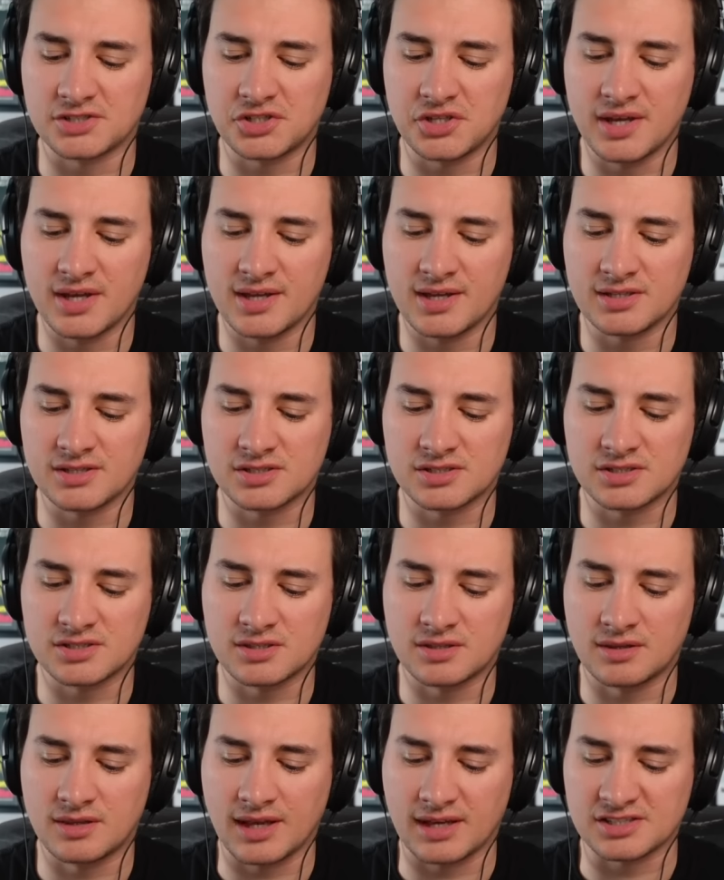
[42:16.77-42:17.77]

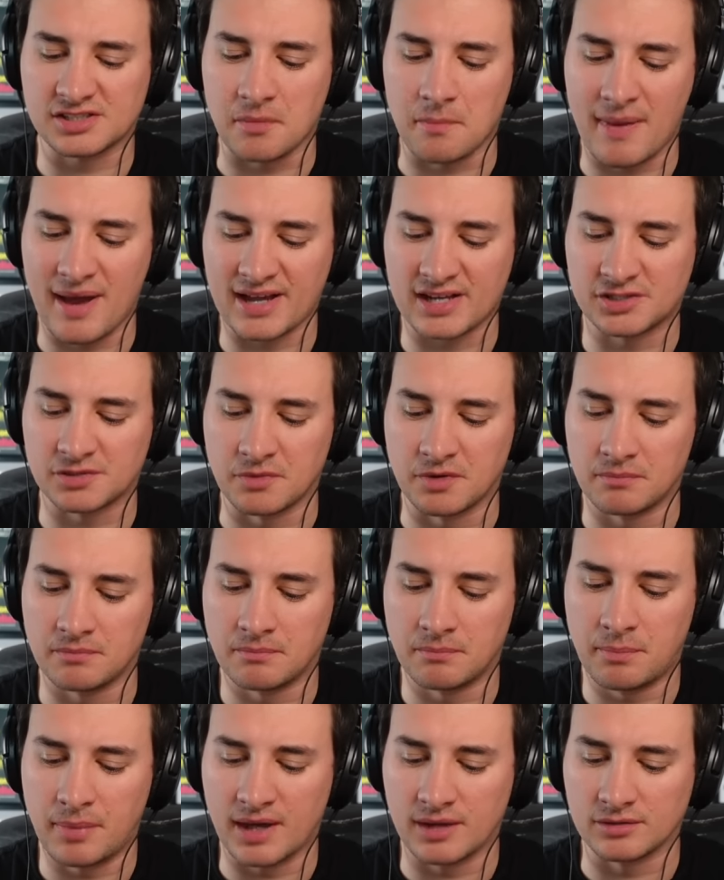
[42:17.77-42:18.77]
years, that's the maximum
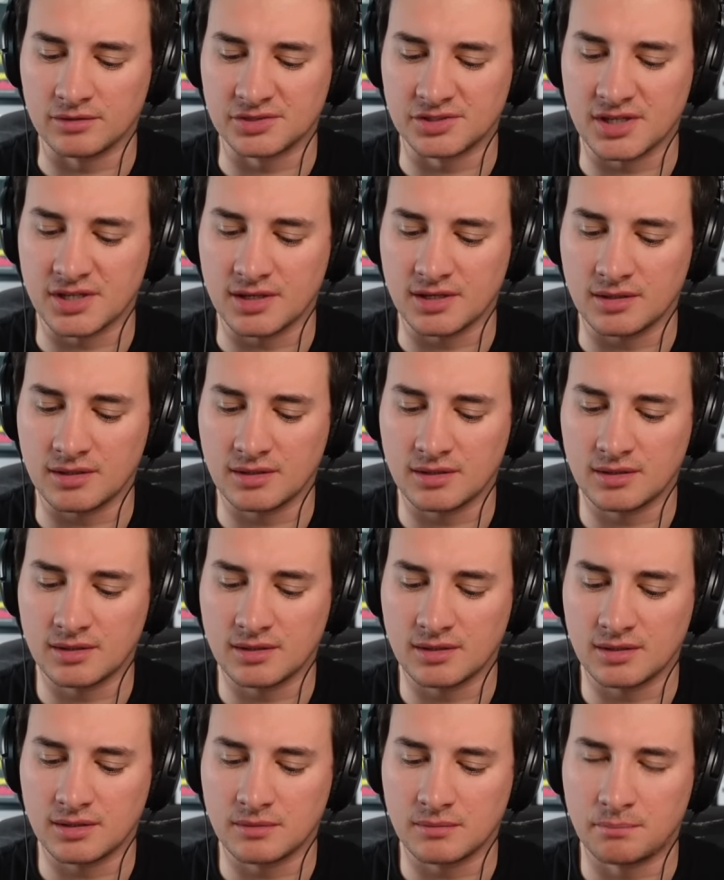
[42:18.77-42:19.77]
penalty.
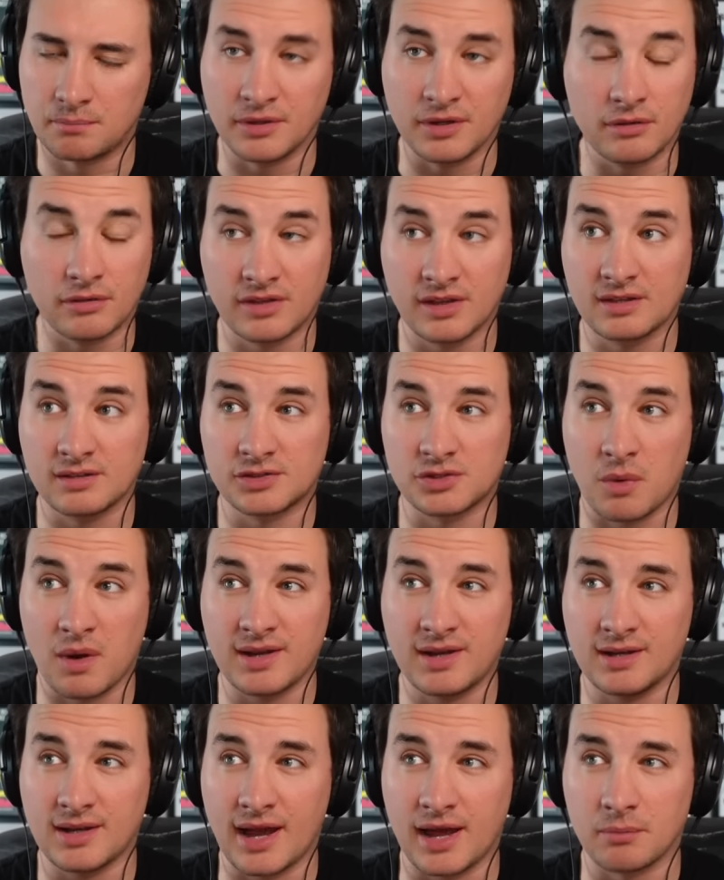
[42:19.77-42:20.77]
But you think
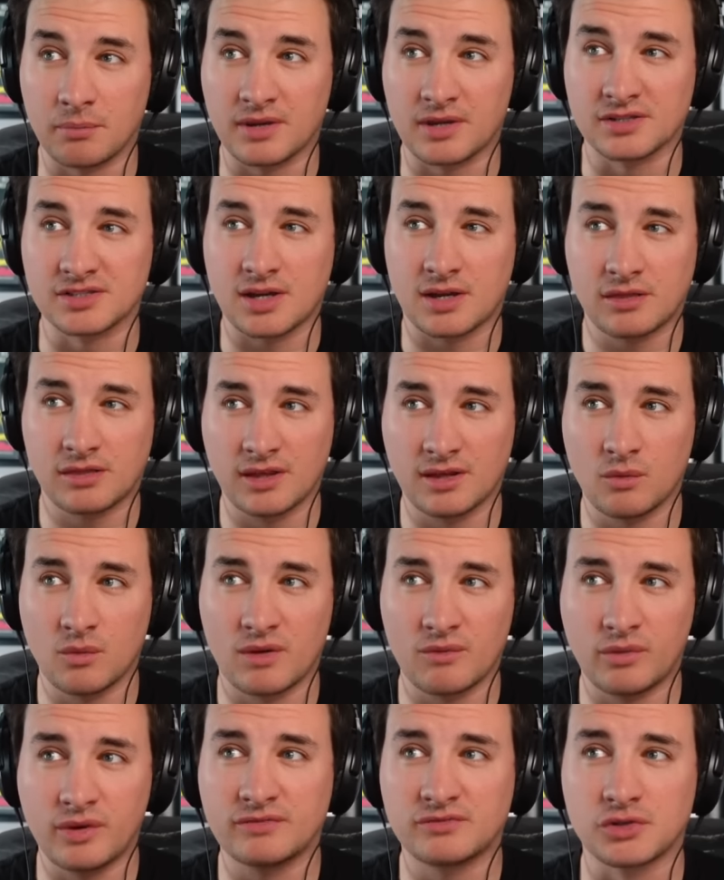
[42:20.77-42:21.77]
20 now, because I think
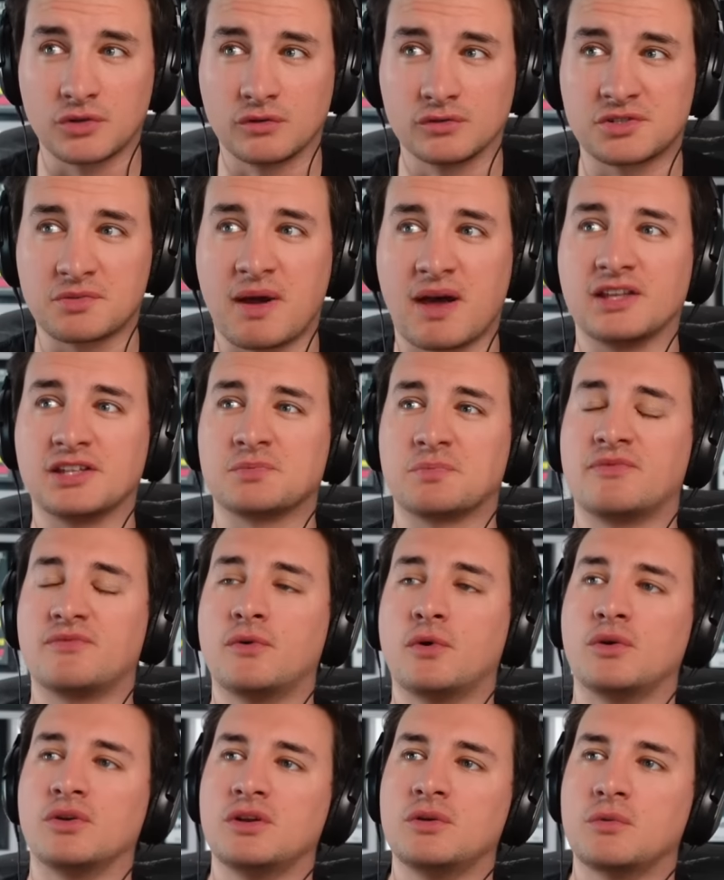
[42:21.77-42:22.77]
when we've talked about this
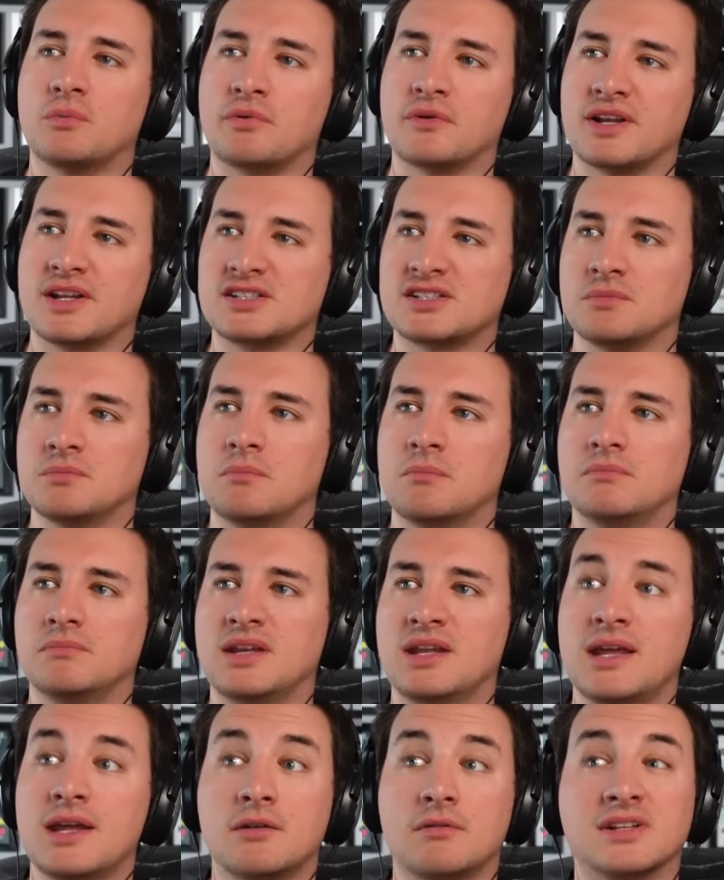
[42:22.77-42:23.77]
before, you were predicting
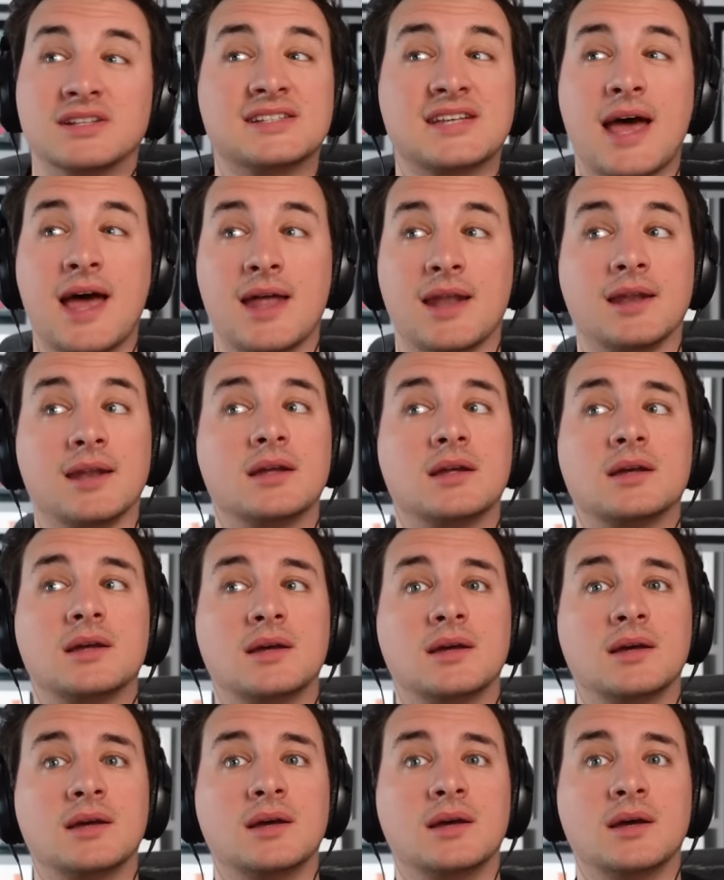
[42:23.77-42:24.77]
nearer 10.
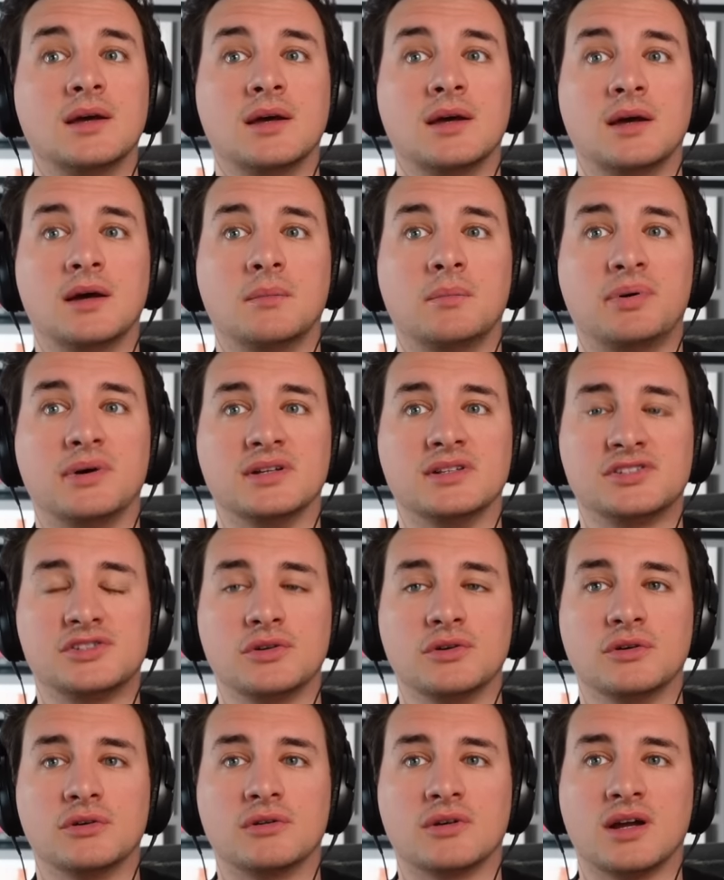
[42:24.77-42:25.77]
But is
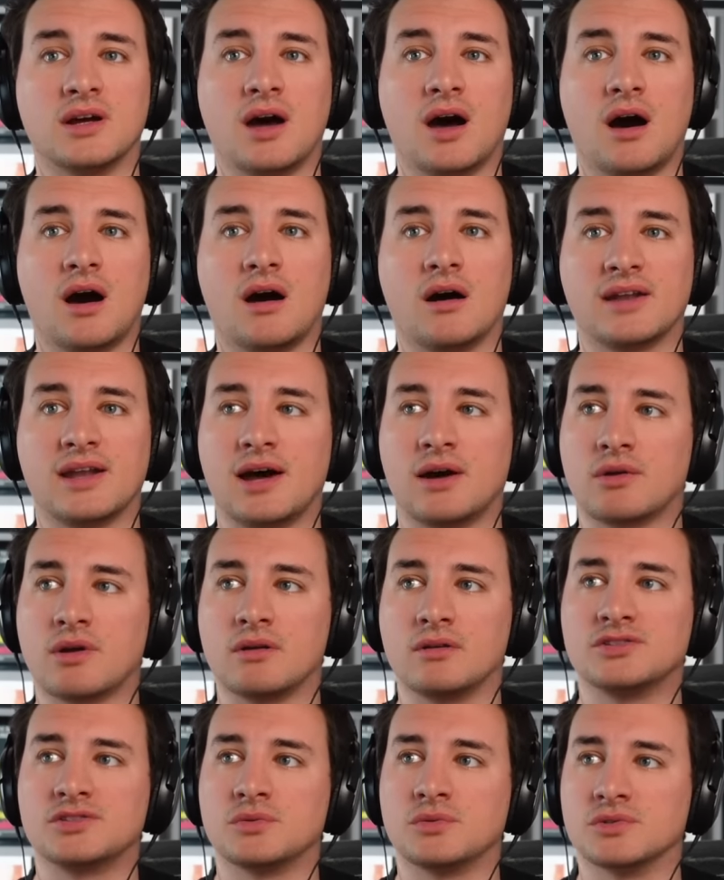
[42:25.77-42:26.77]
your uh, heart now
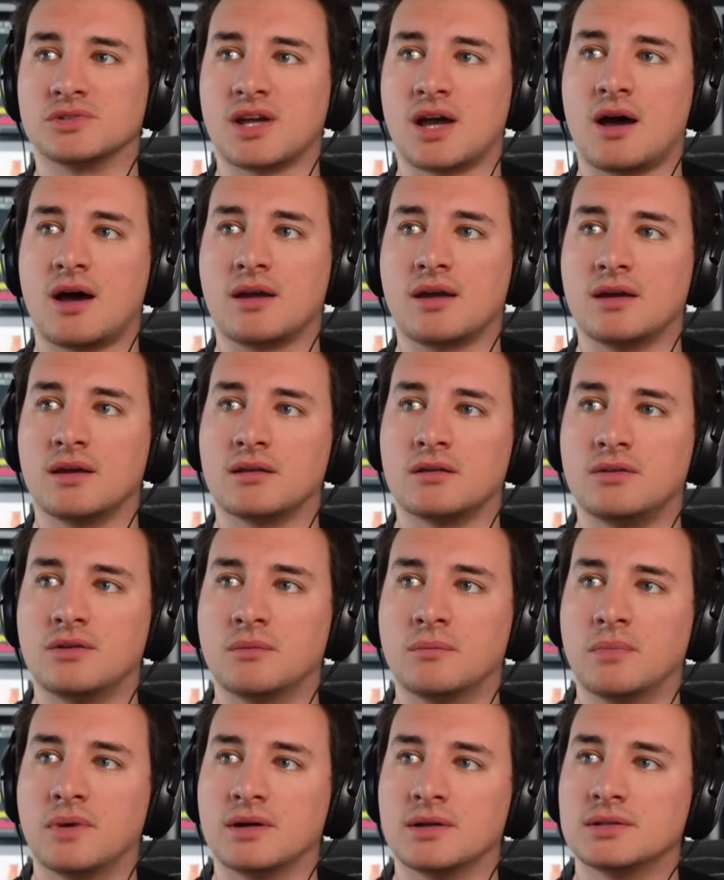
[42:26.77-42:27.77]
going towards higher
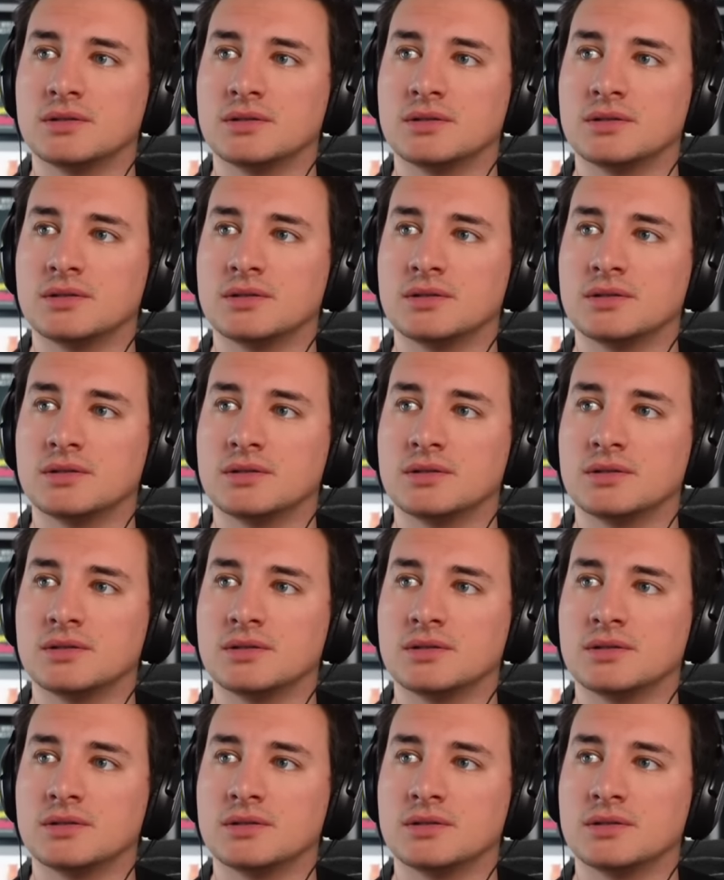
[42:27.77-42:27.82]
number?